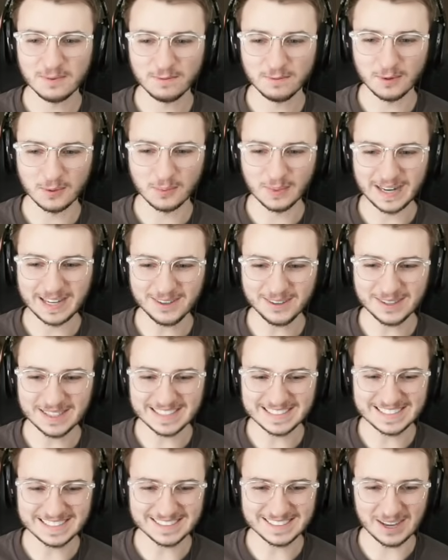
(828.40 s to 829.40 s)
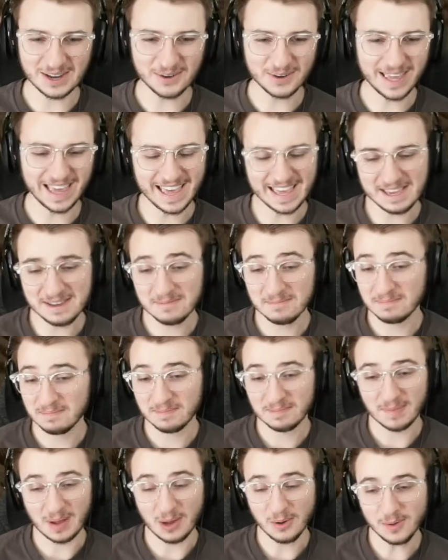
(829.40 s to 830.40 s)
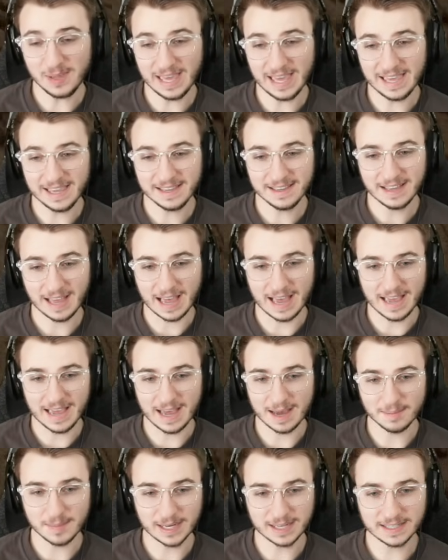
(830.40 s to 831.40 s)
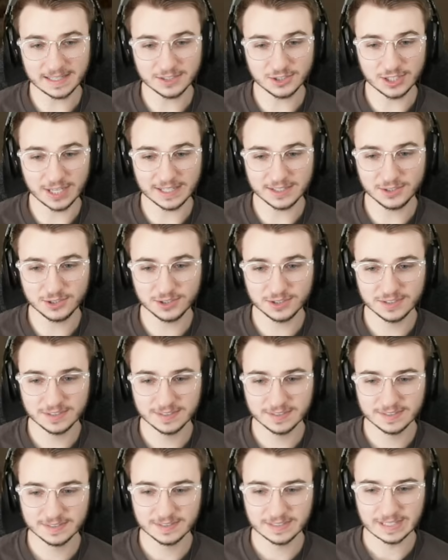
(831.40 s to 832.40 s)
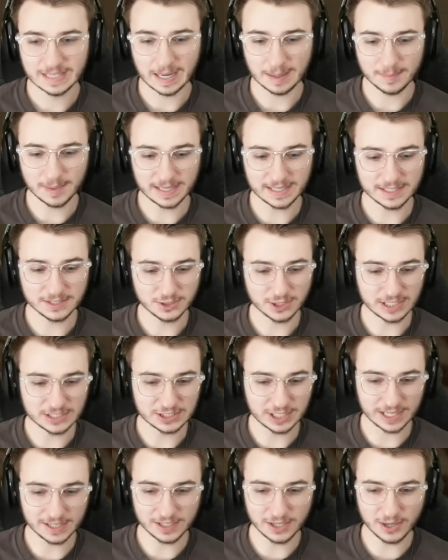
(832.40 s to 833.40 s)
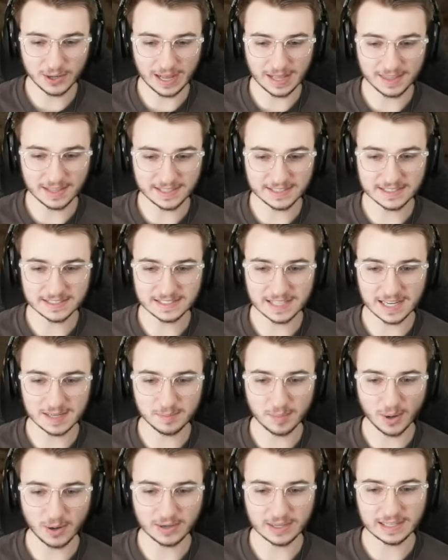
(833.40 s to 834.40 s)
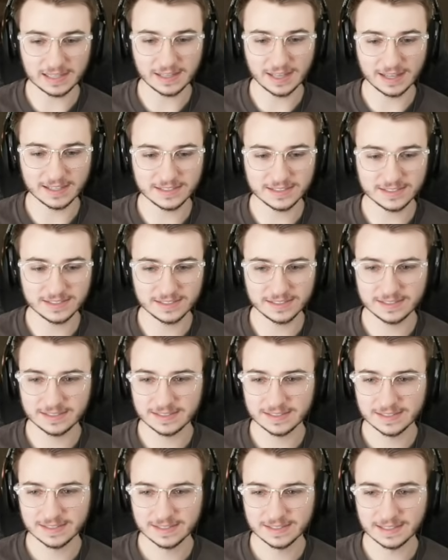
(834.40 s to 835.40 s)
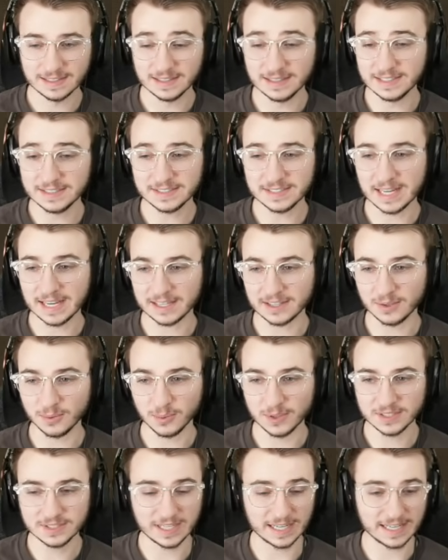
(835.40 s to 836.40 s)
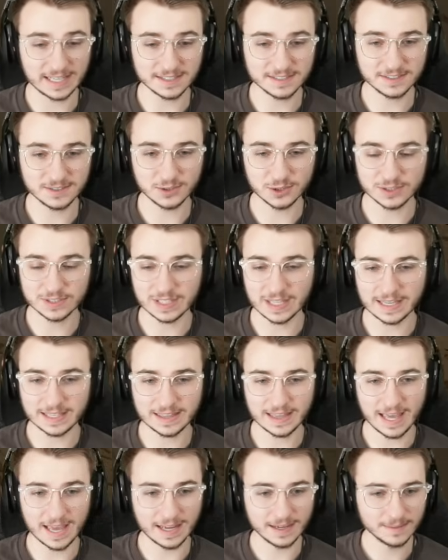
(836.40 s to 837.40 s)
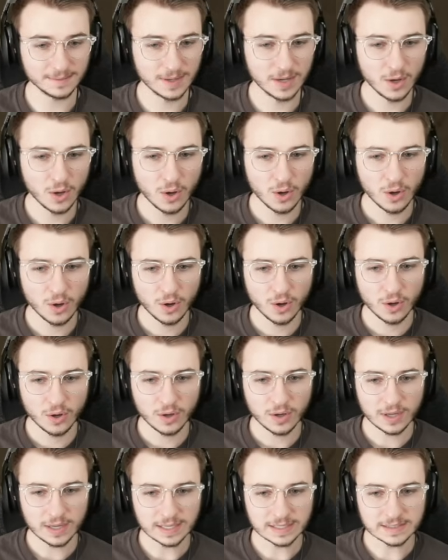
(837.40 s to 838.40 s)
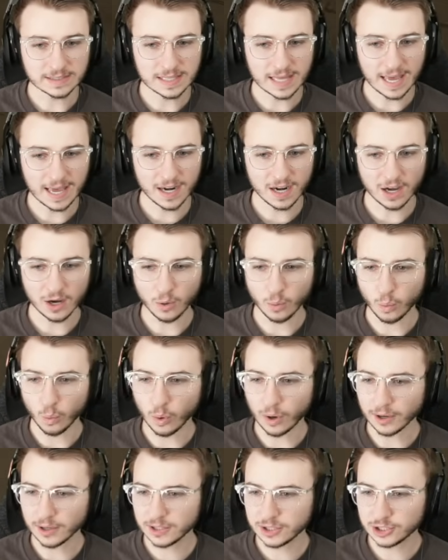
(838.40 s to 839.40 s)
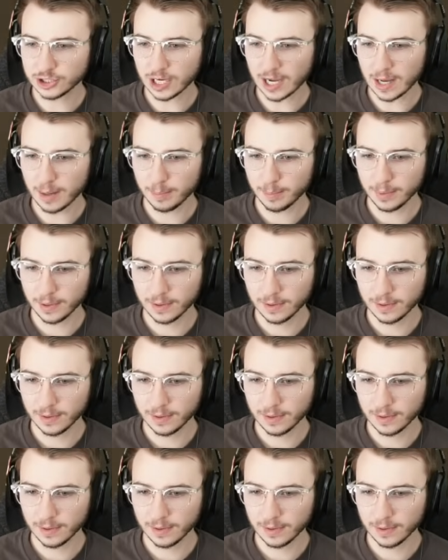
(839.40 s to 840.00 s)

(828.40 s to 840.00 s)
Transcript: For real? This is... Okay. Okay. I, I'm not going to judge. I'm not going to judge. I don't know how they design parking lots in this neck of the woods. I guess just like that. Is that a workshop?